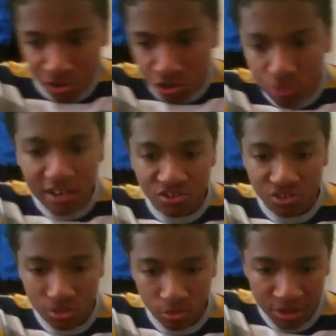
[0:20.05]

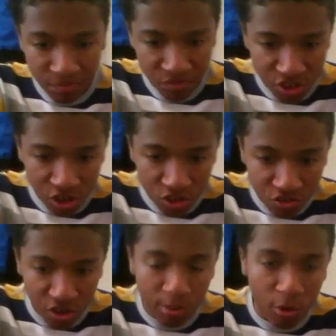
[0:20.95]
2003 Dodge
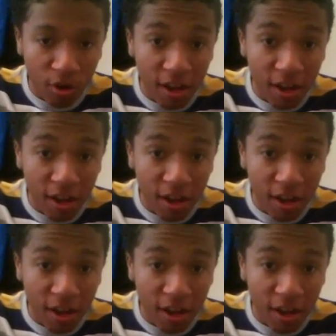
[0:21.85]
Viper